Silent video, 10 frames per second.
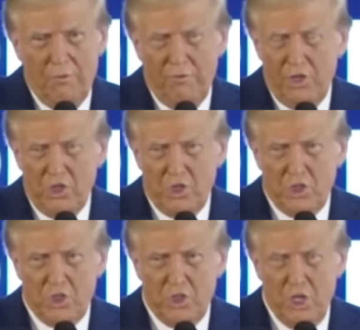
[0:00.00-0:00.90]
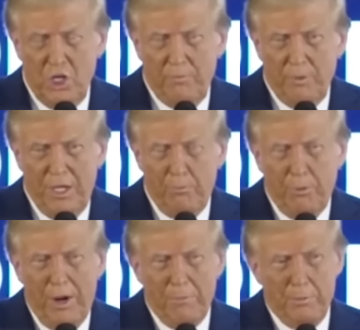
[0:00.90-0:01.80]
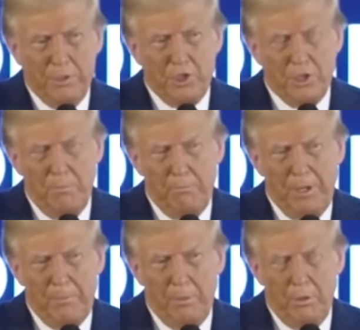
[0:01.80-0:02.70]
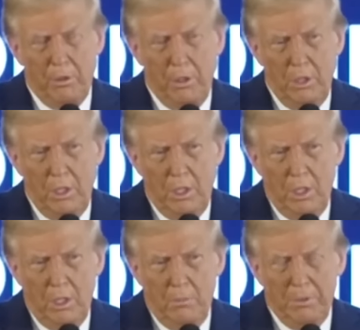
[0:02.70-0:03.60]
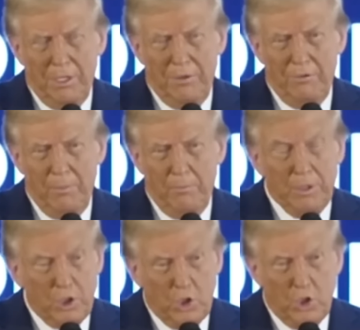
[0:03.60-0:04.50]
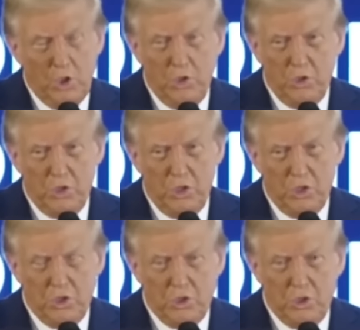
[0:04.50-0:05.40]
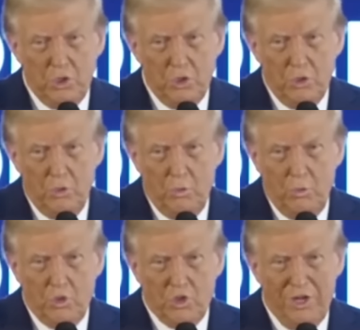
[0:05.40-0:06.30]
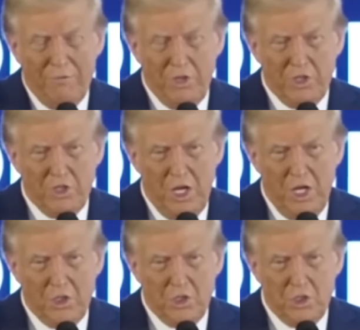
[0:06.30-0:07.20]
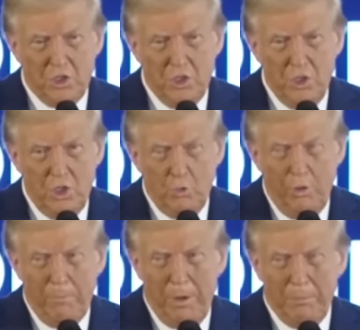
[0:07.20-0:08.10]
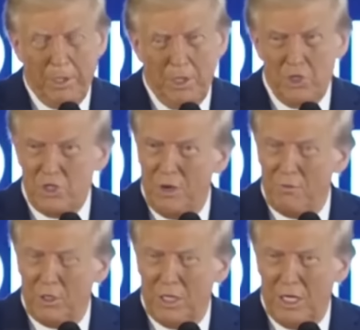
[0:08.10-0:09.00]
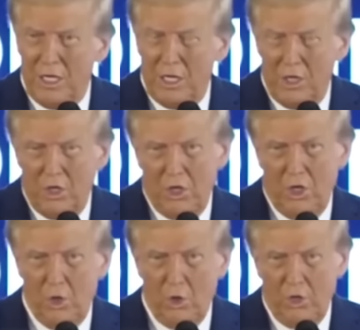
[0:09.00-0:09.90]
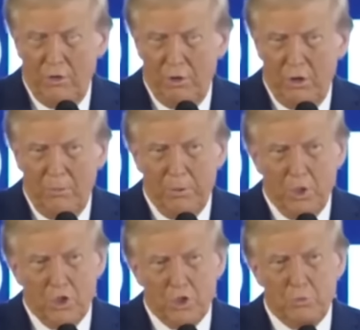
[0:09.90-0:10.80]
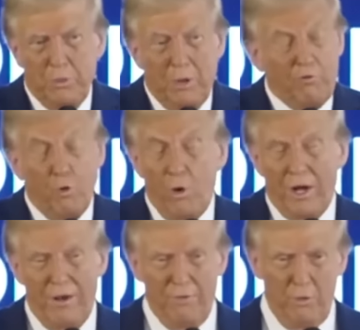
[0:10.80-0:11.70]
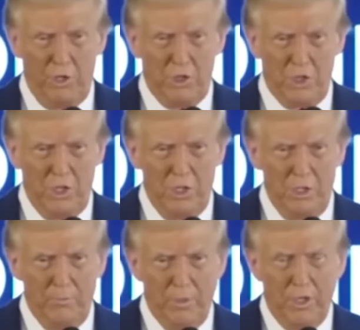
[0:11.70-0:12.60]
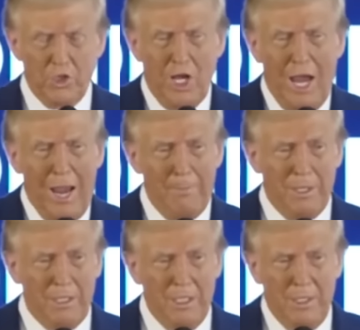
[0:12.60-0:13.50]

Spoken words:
vicious. And probably some people believe them. But the good news is, 7 states, Republicans never lead in the early voting because for whatever reason, it's habit